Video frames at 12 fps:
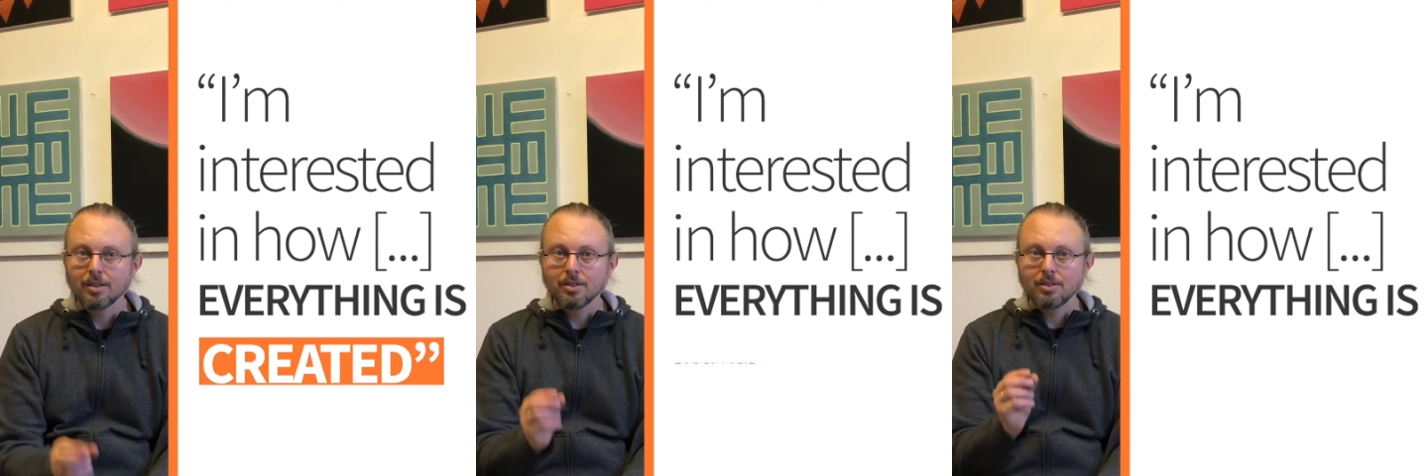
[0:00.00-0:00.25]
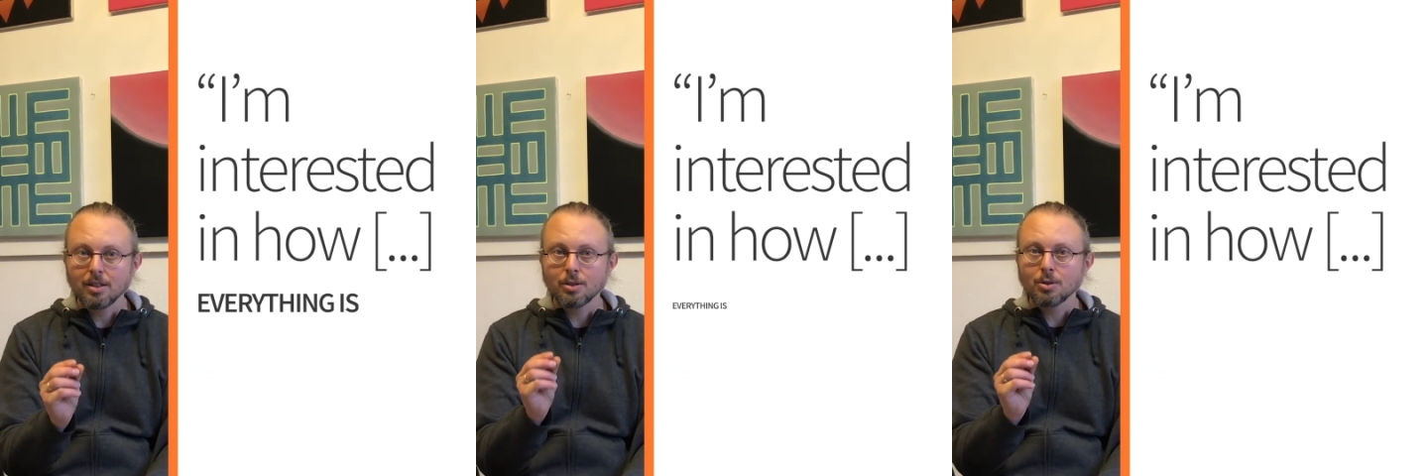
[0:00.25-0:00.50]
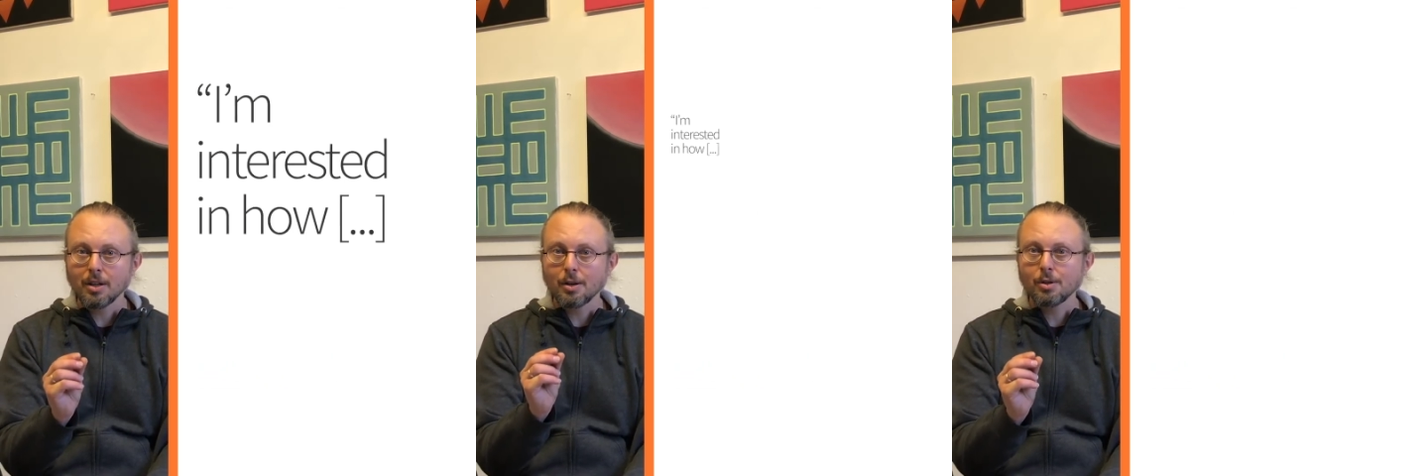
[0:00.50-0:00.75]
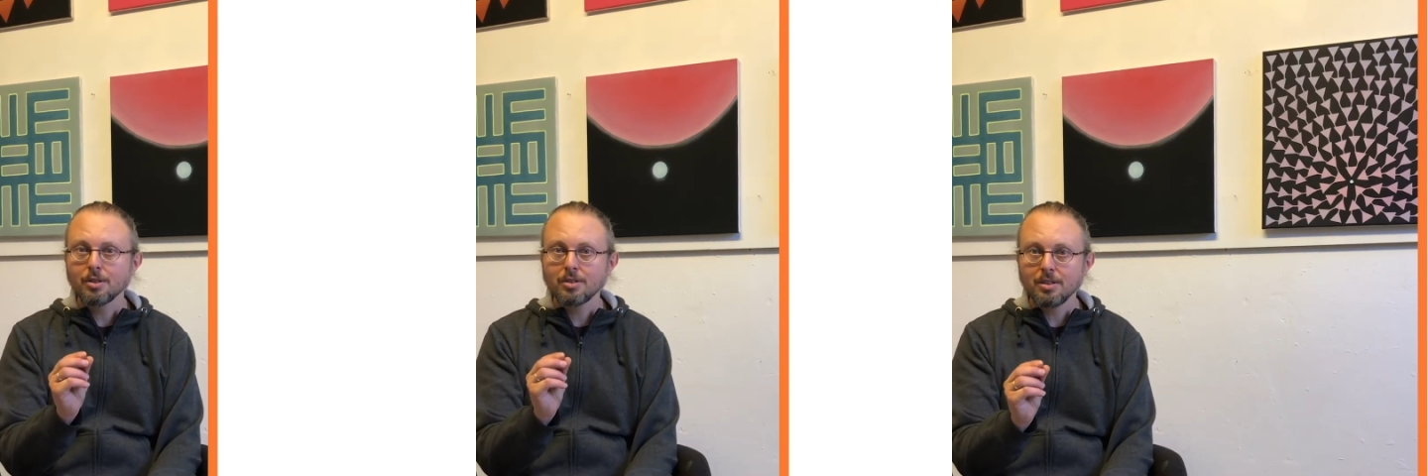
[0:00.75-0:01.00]
the
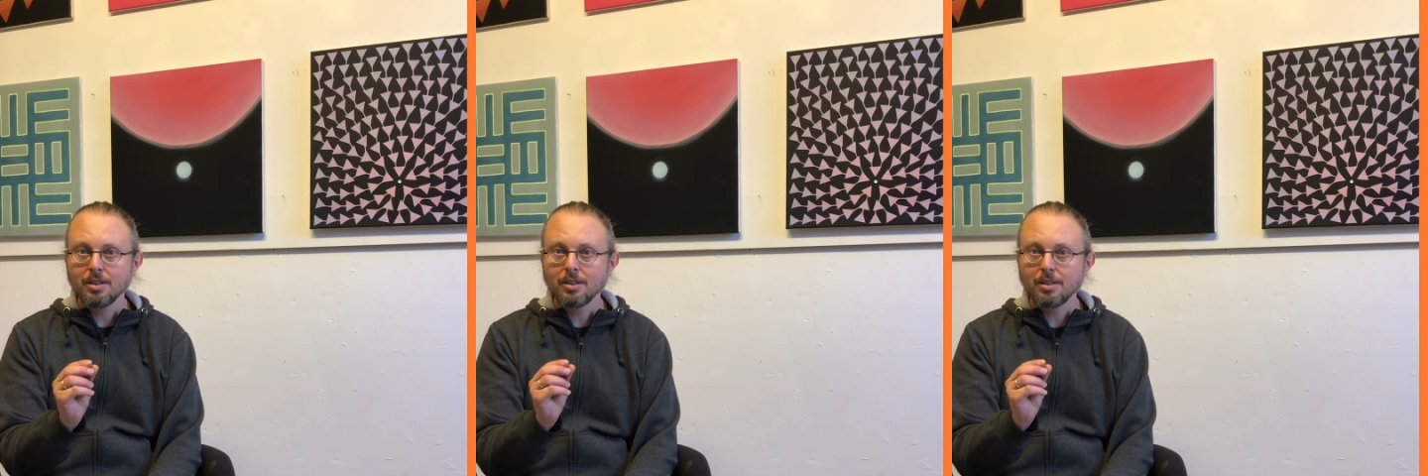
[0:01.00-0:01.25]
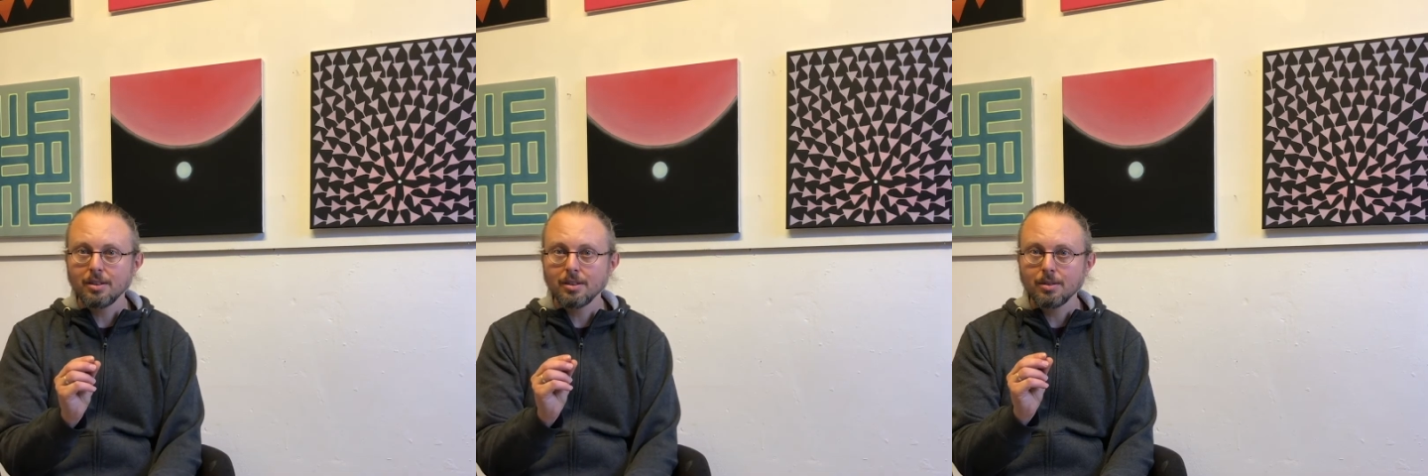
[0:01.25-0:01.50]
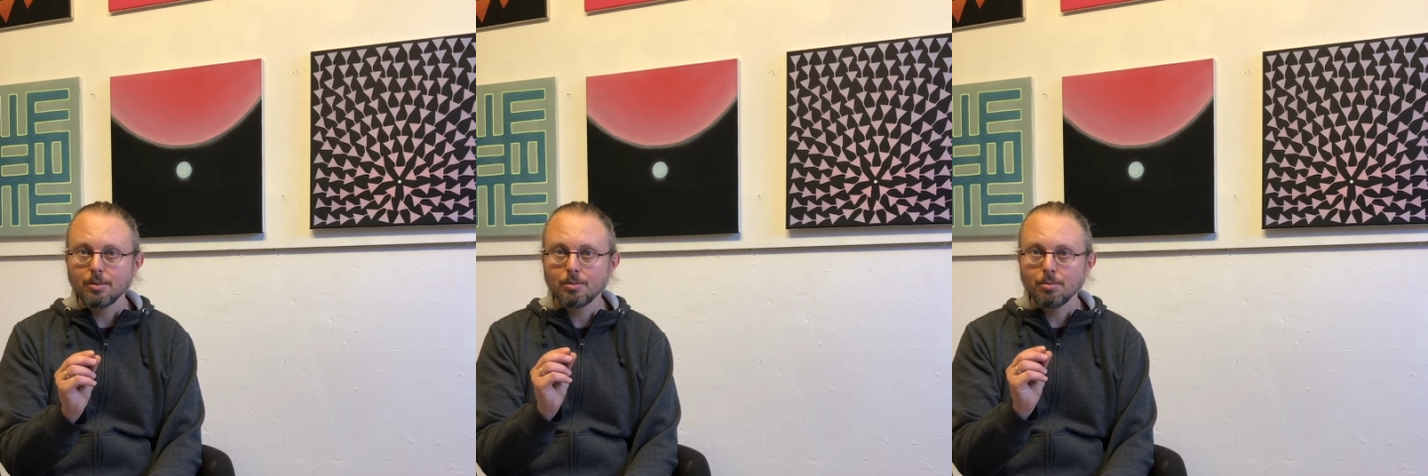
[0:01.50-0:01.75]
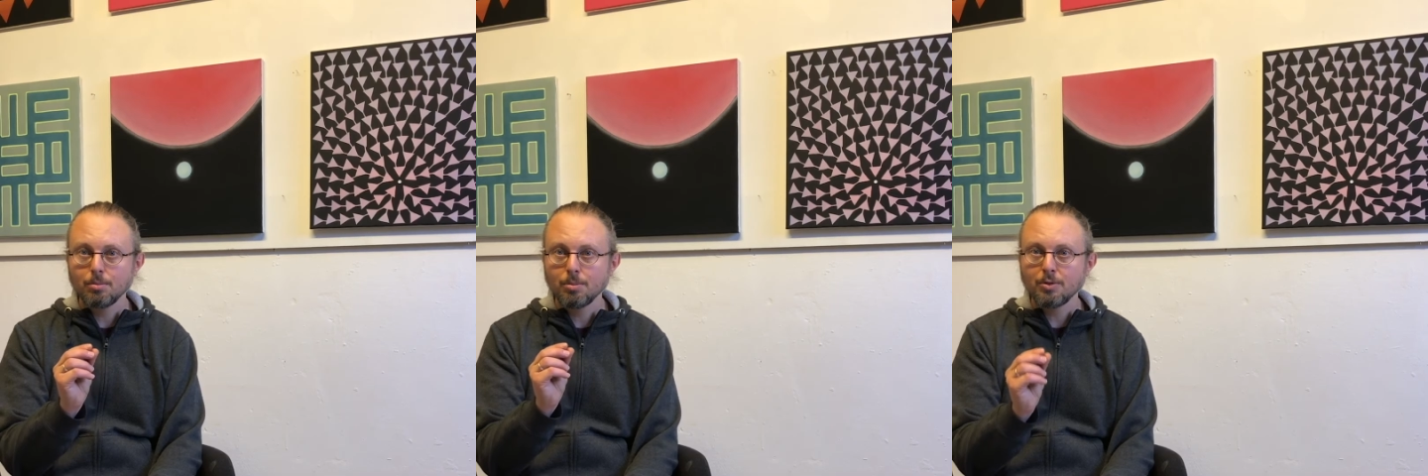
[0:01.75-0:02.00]
singularity
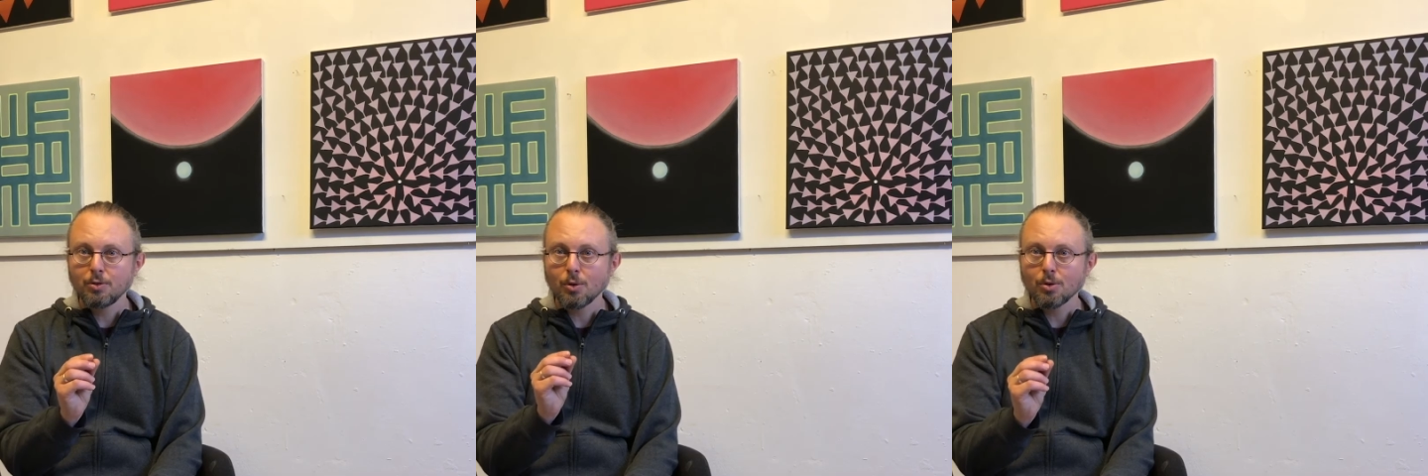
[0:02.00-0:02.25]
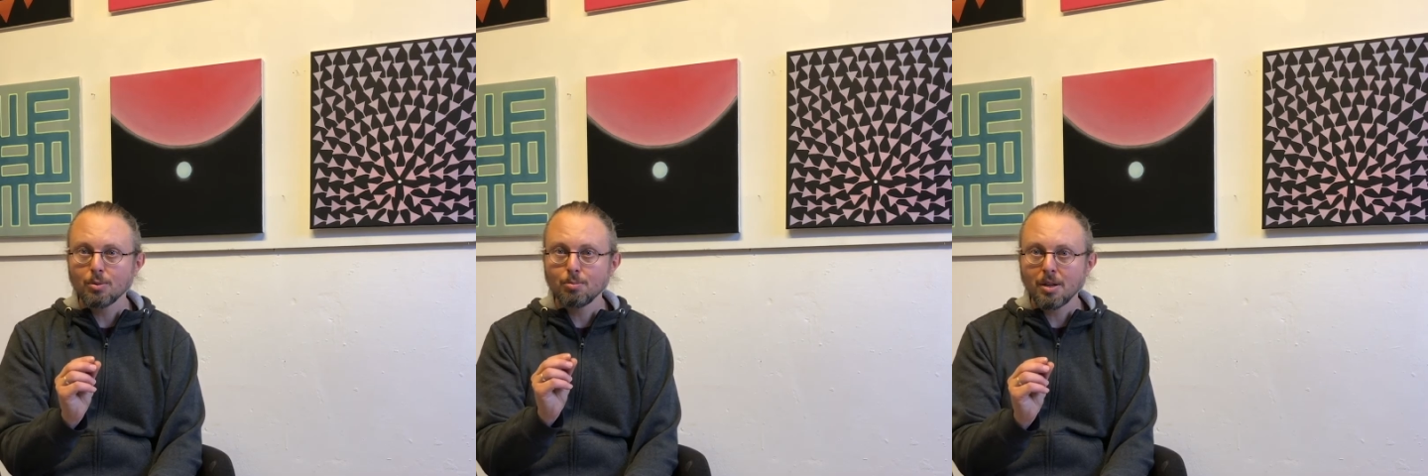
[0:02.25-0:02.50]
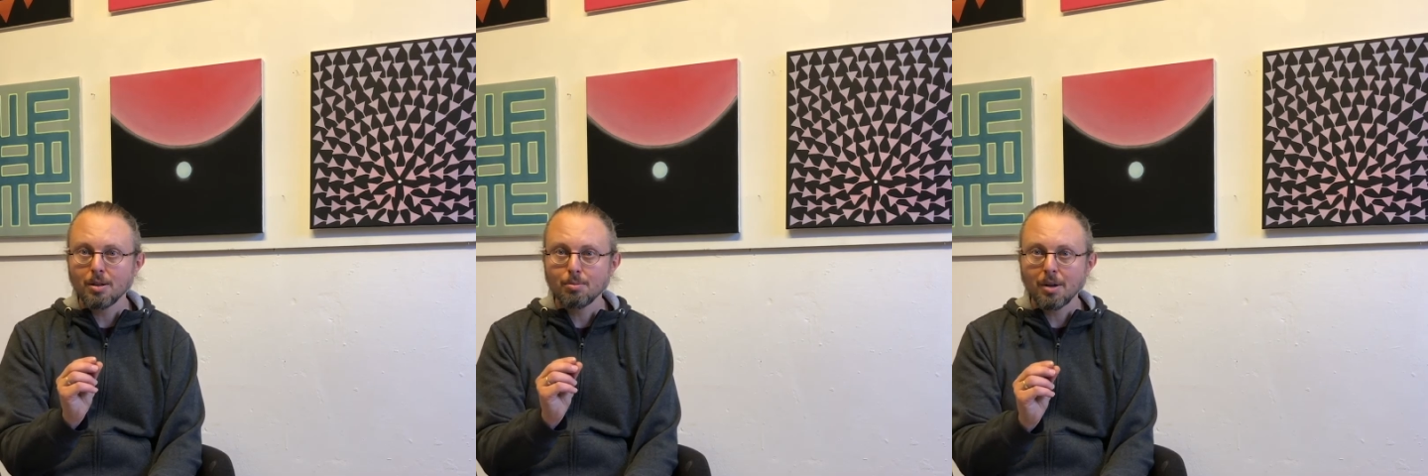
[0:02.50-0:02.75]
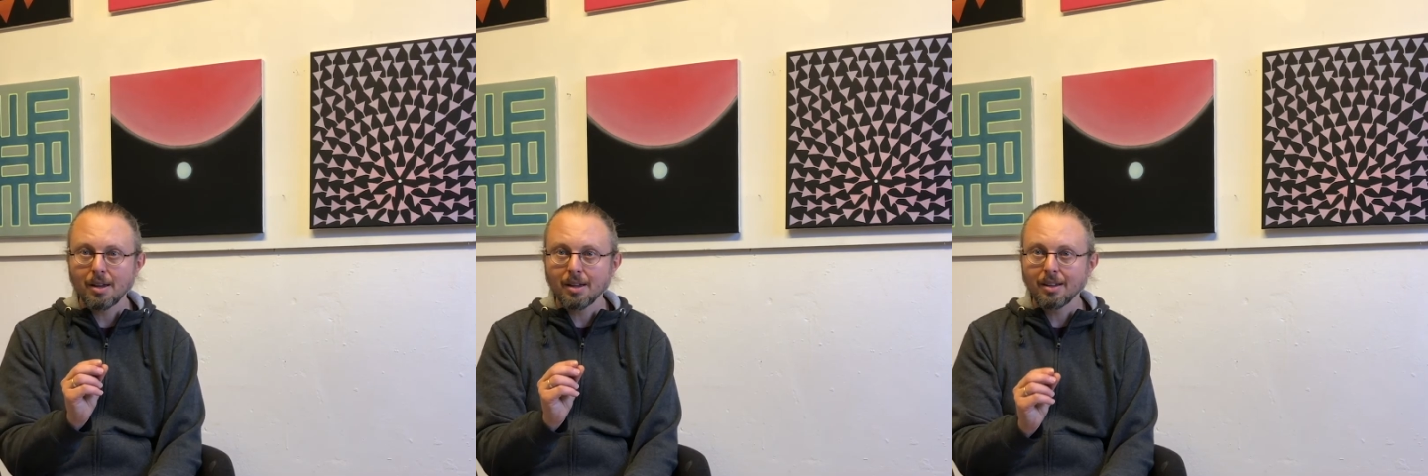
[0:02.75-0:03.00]
before the Big
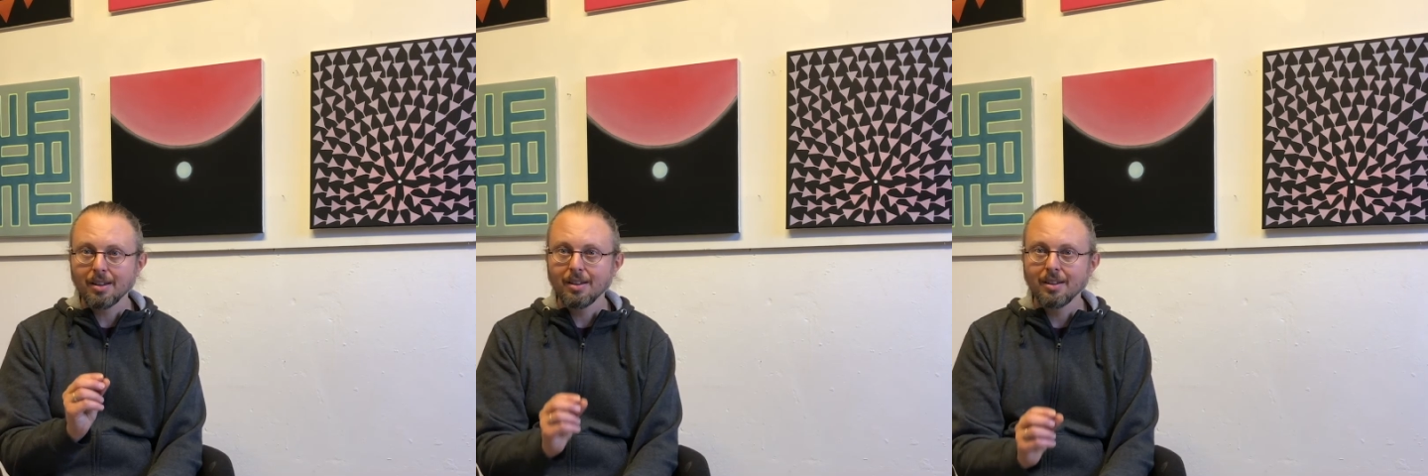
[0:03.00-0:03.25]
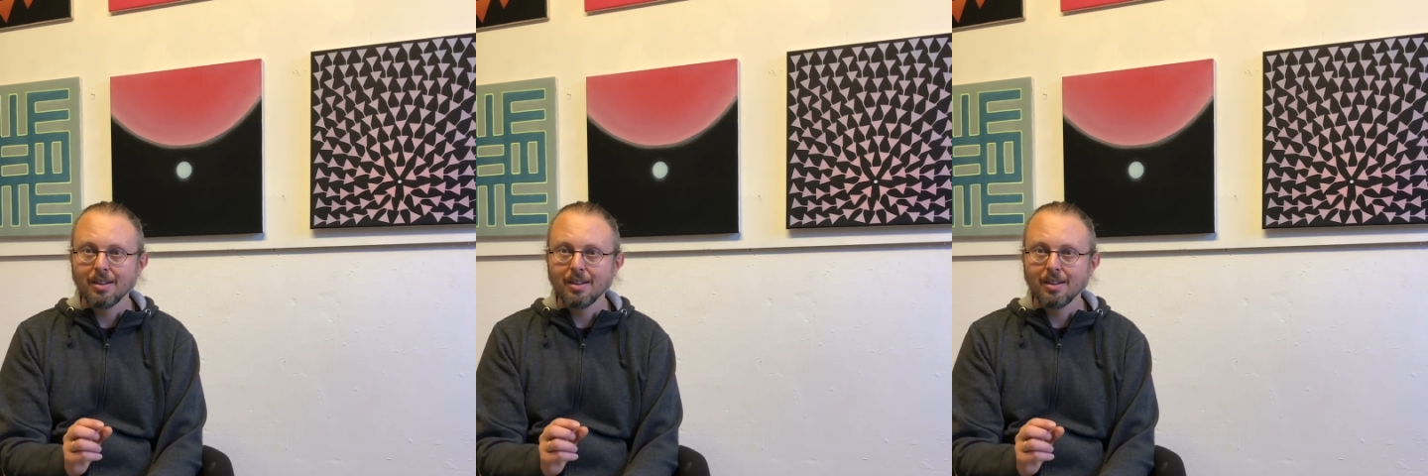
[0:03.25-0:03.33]
Bang,